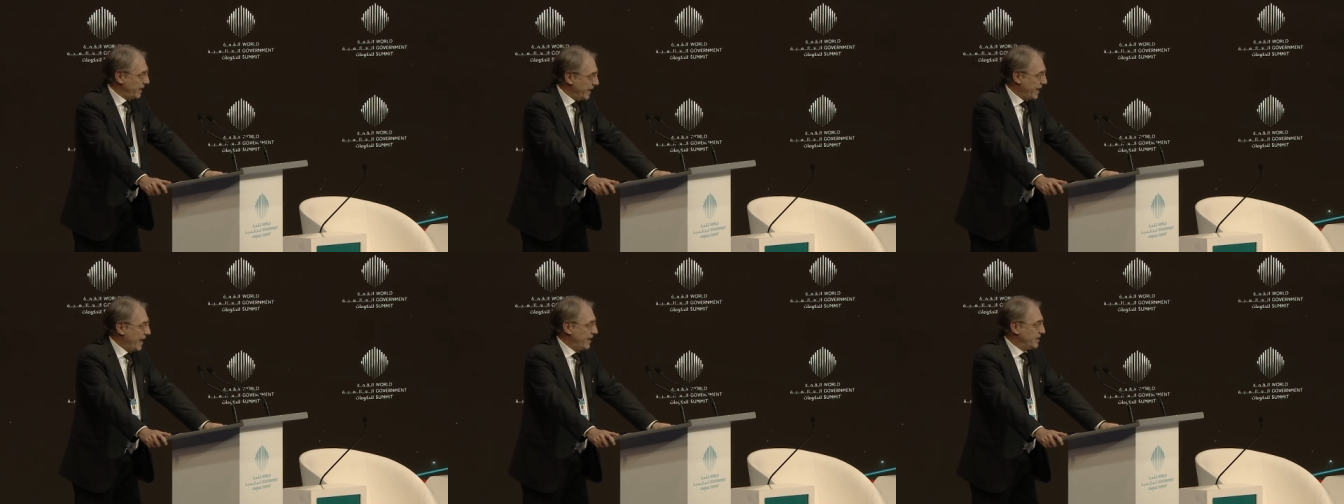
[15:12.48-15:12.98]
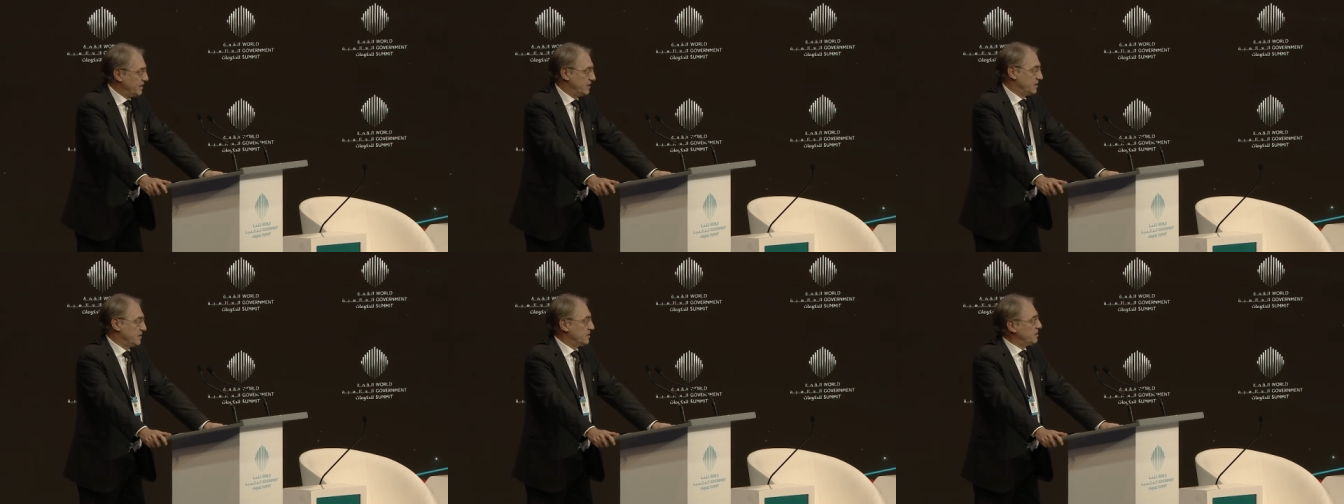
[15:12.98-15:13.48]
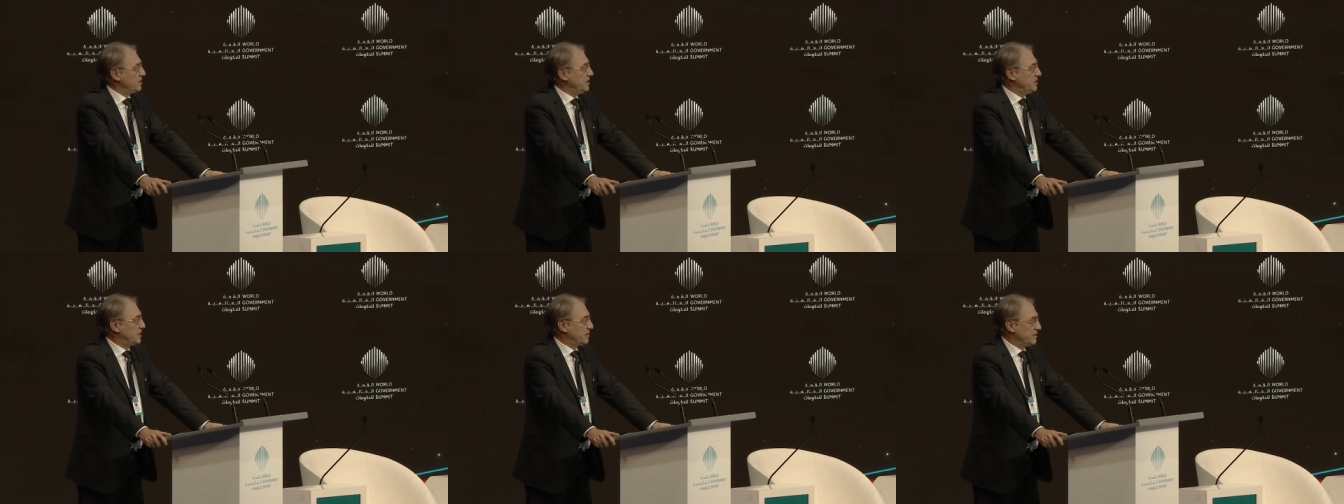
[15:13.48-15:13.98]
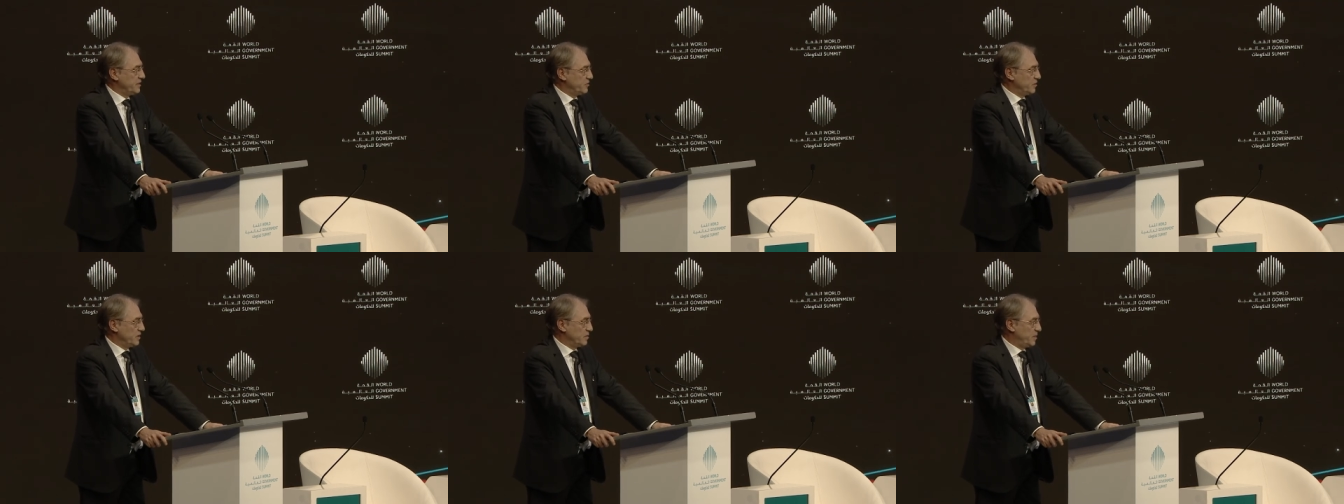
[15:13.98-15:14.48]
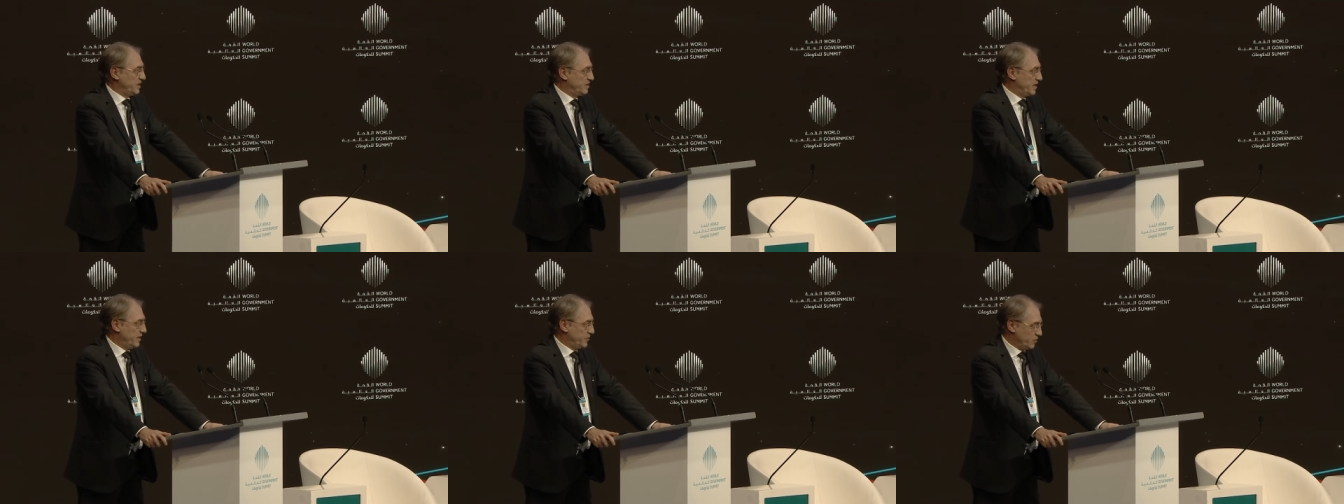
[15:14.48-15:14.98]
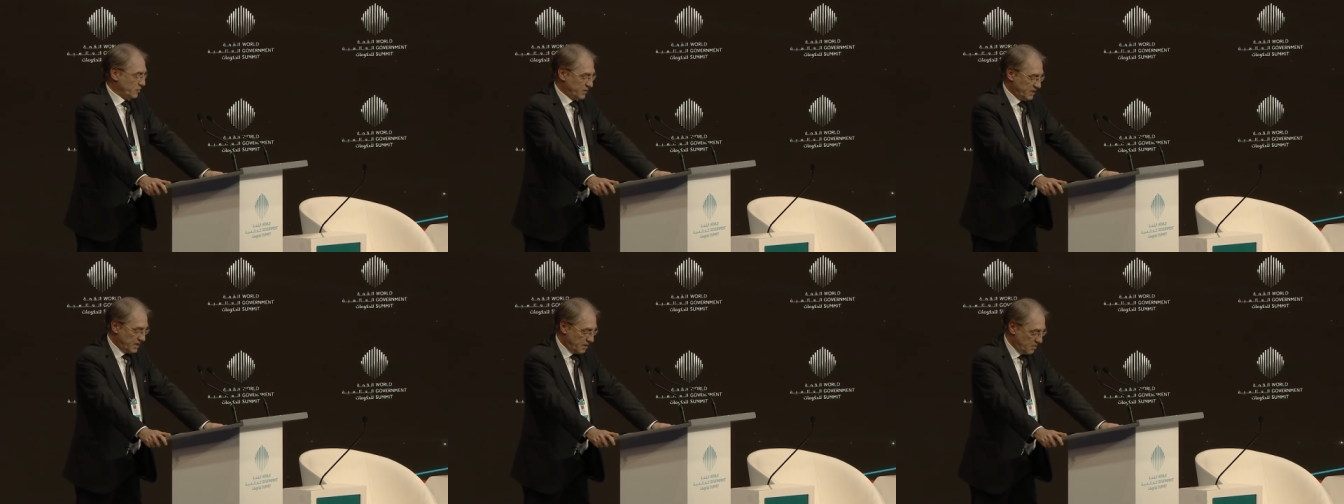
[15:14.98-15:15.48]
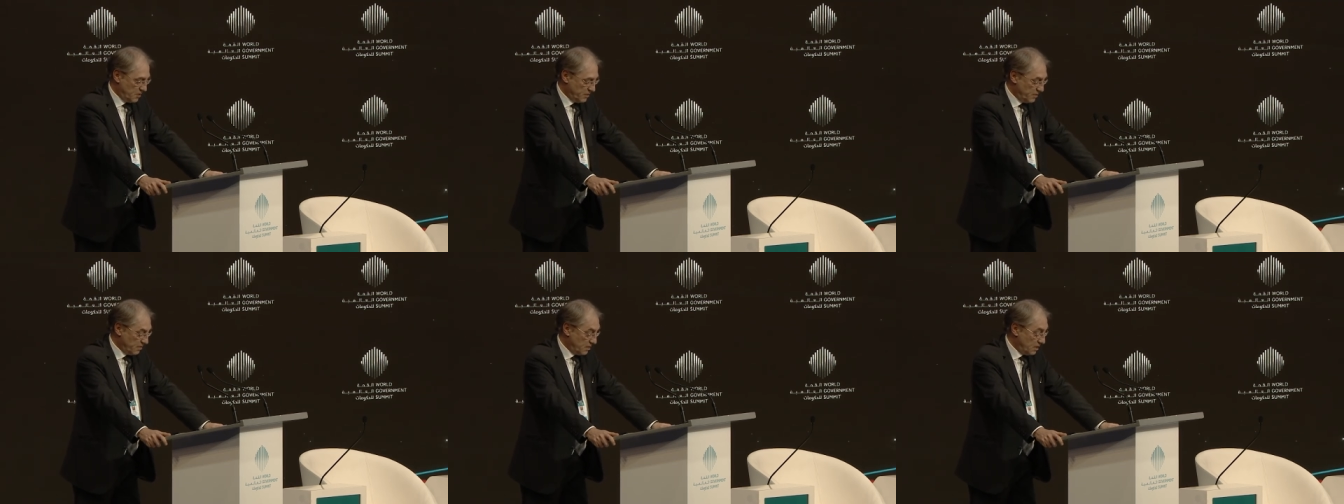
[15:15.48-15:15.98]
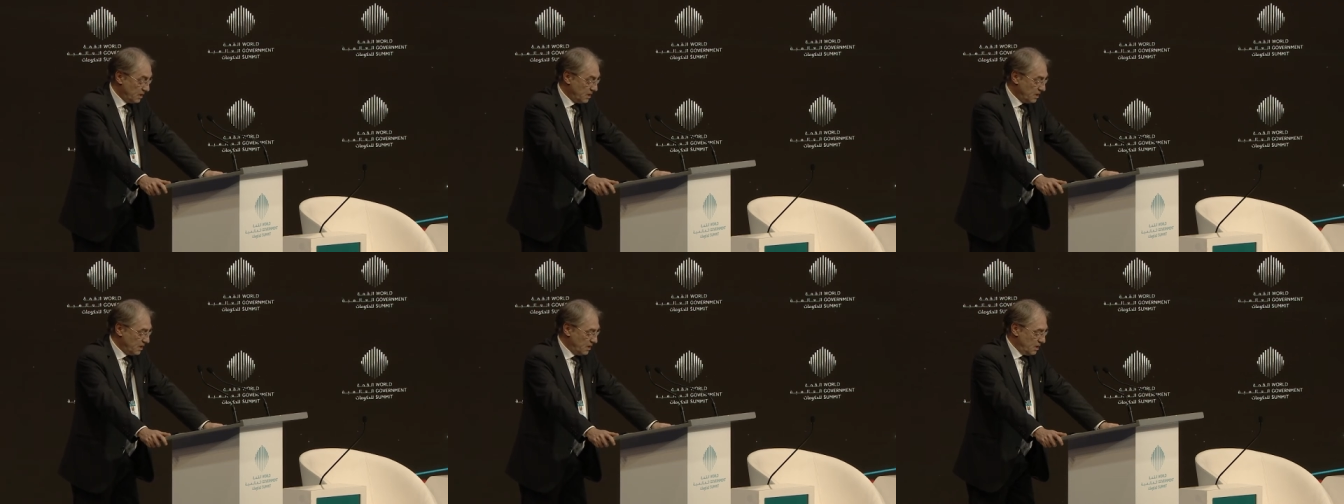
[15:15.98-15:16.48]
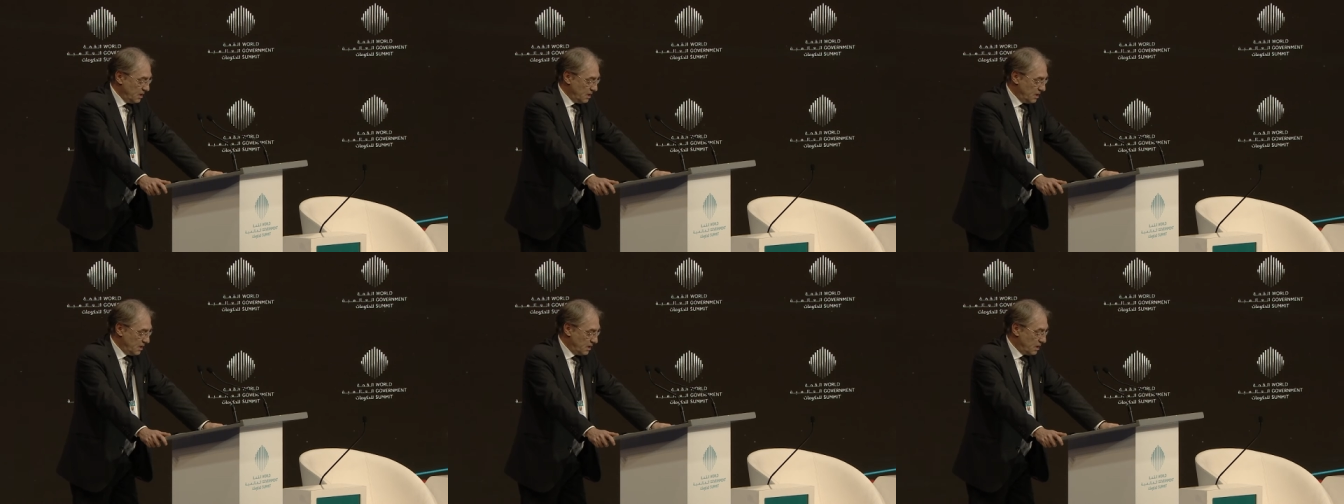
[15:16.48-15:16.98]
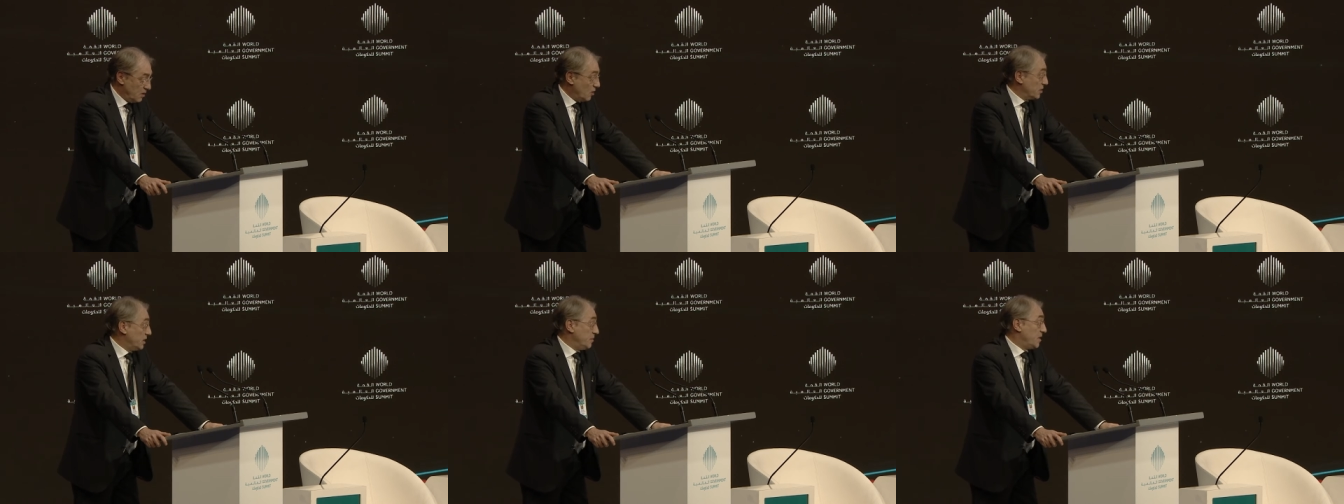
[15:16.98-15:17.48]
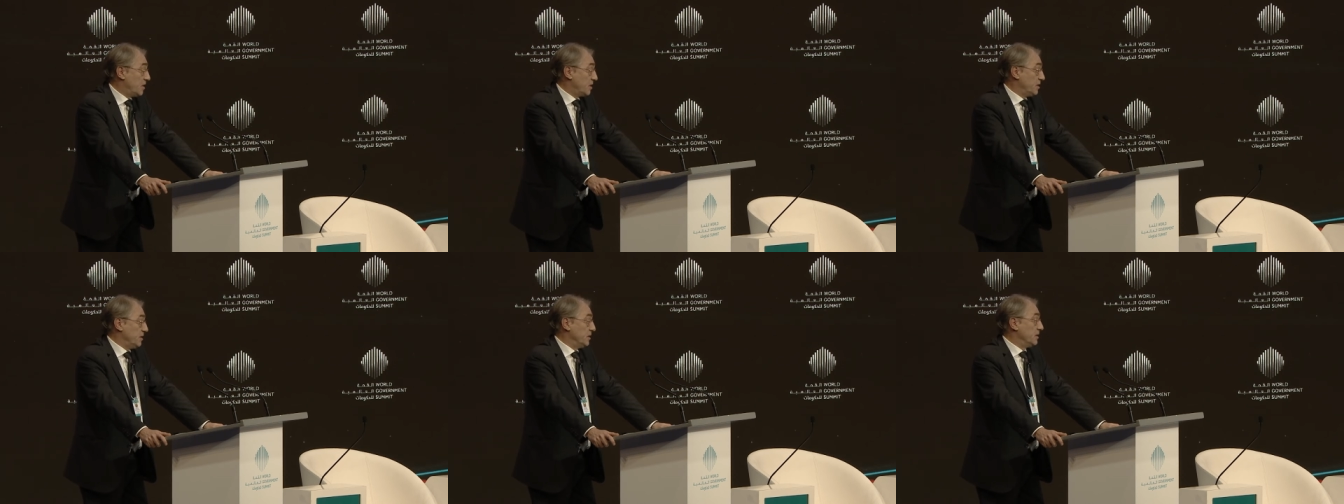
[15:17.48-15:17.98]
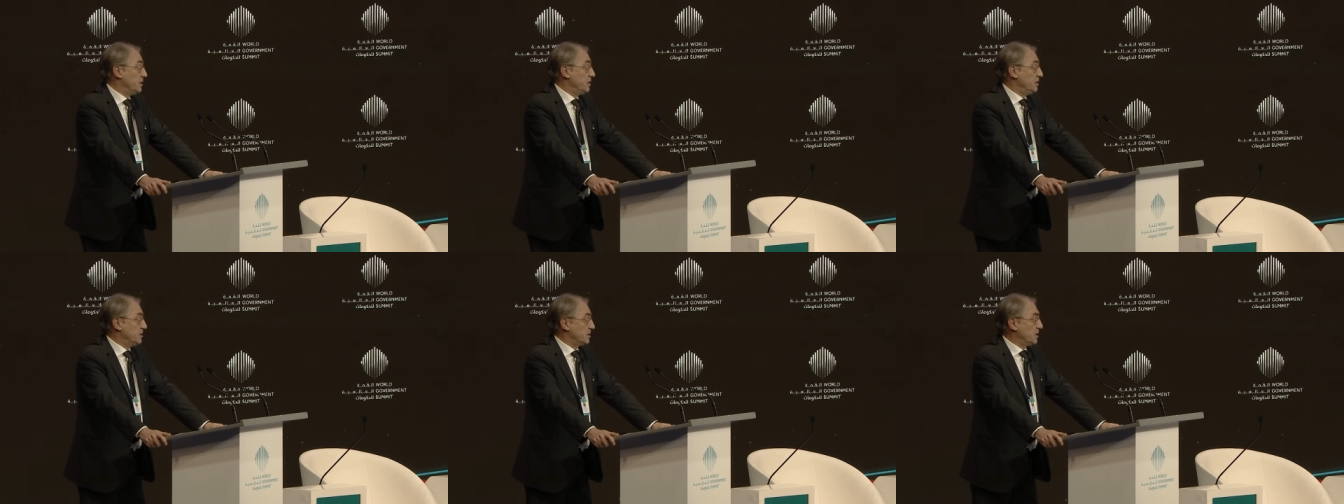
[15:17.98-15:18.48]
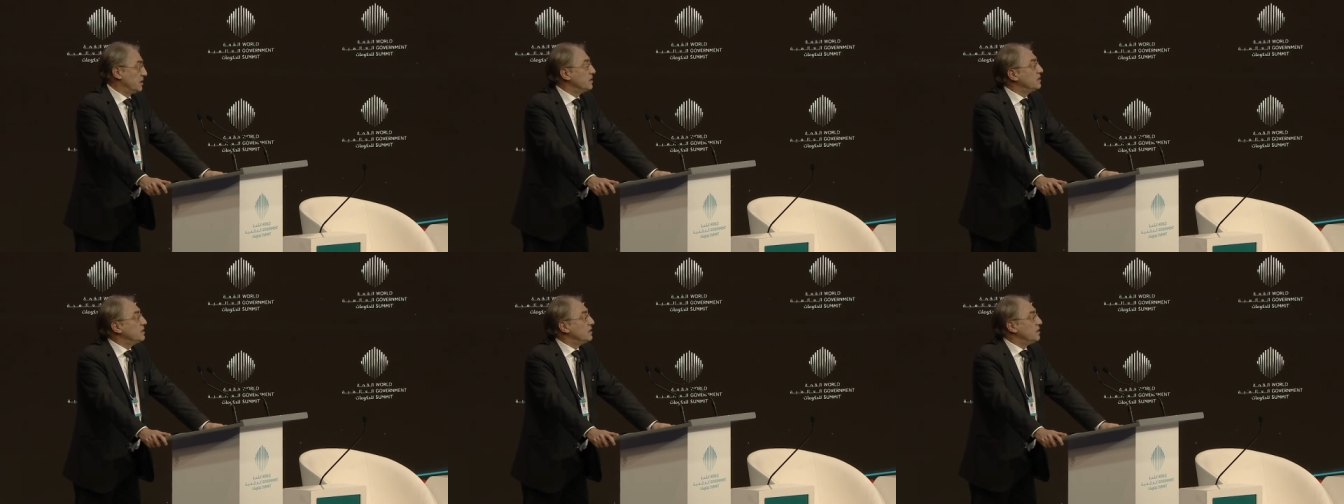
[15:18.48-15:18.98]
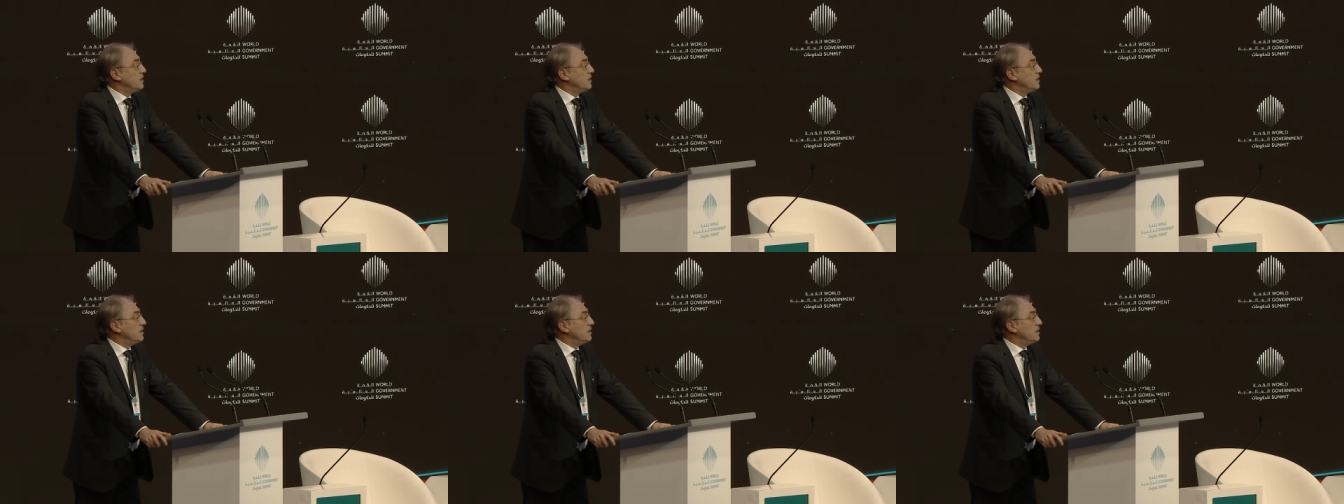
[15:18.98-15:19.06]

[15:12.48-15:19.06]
again in the International Space Station with their module. Lockheed Martin is the